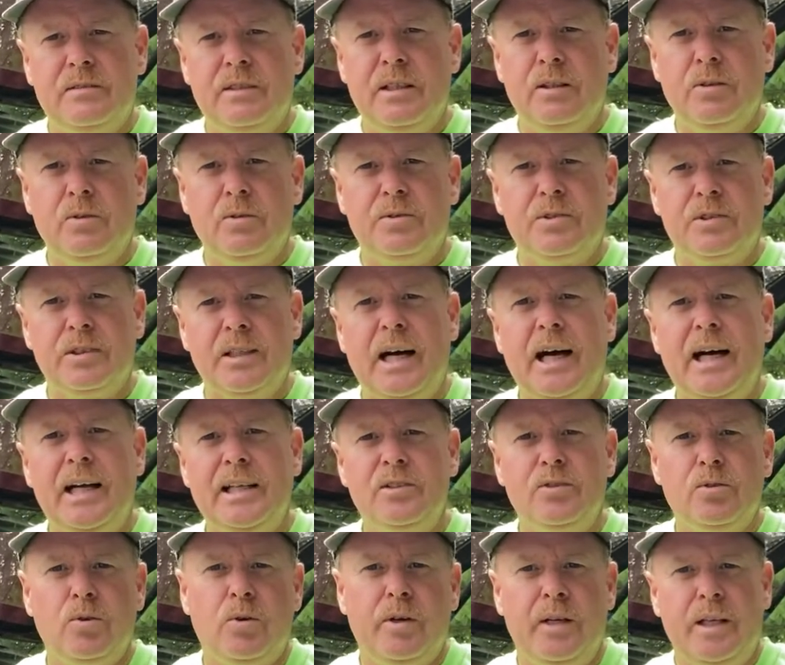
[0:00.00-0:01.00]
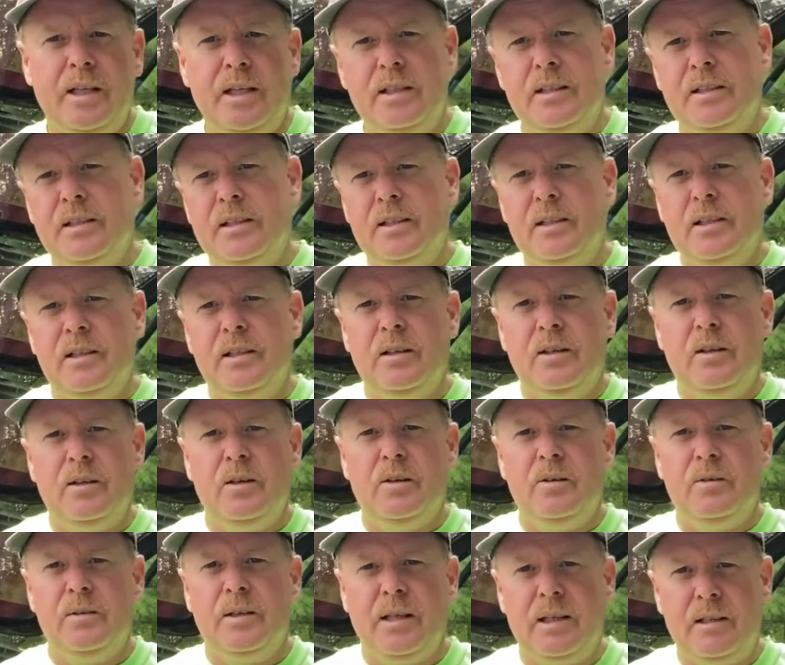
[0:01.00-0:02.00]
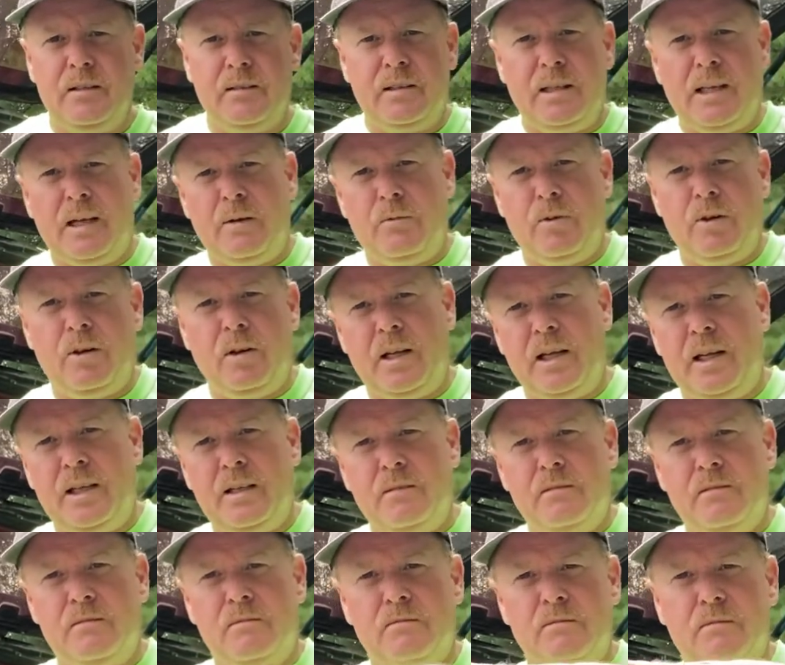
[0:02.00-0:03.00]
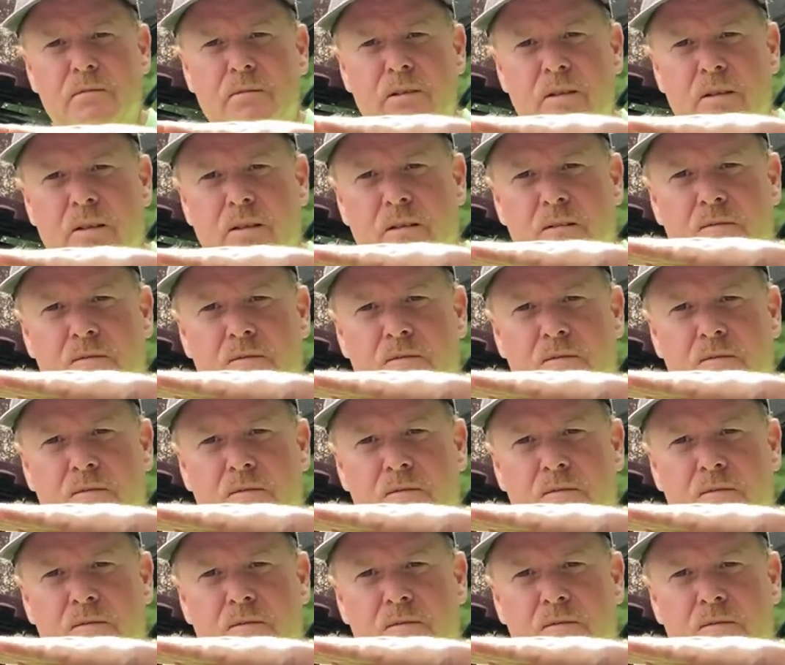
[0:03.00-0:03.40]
sides on it, you know, that were like, you know,